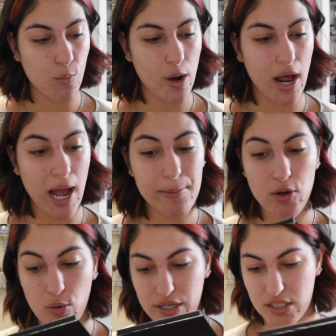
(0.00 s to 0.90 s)
what I'm
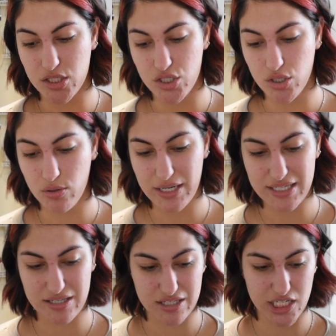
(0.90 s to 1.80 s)
going to do
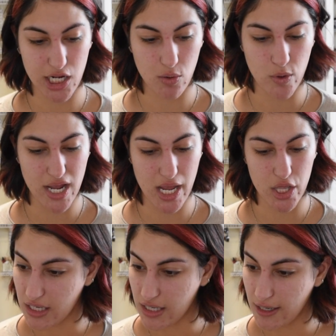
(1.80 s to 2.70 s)
is stick with
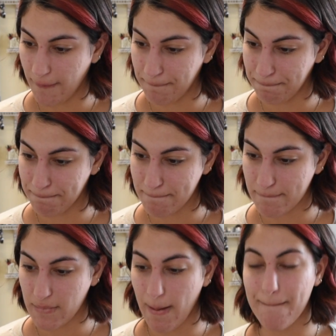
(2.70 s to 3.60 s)
the
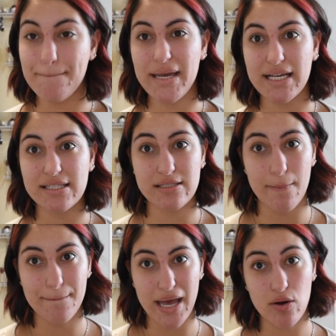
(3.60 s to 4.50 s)
Mixed
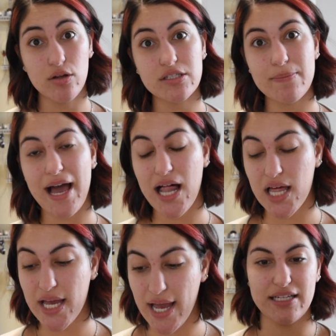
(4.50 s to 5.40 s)
Metals
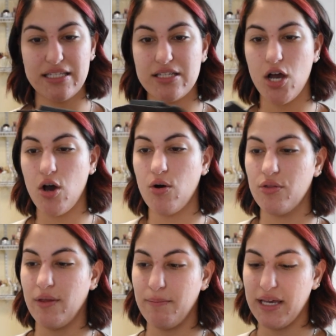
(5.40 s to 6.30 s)
palette.
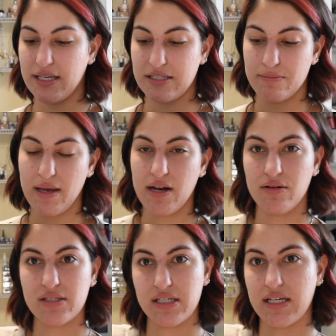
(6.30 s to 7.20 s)
So the Mixed
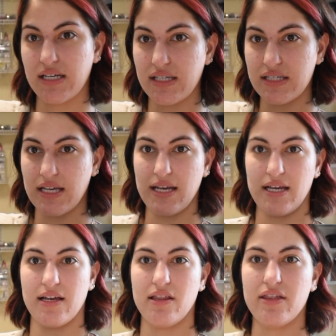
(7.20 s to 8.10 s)
Metals is
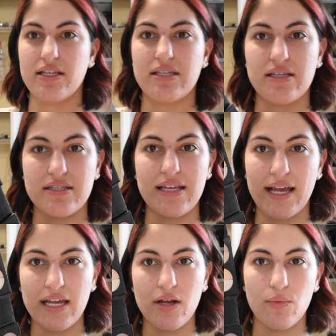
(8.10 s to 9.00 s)
this
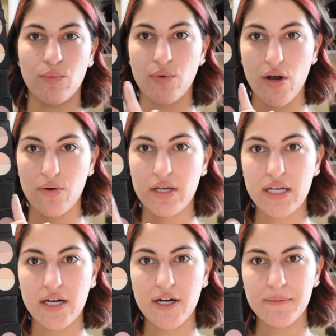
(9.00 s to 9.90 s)
second row
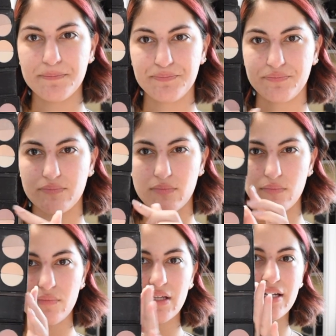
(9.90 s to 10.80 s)
here,
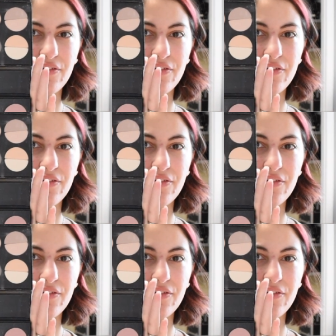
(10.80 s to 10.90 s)
and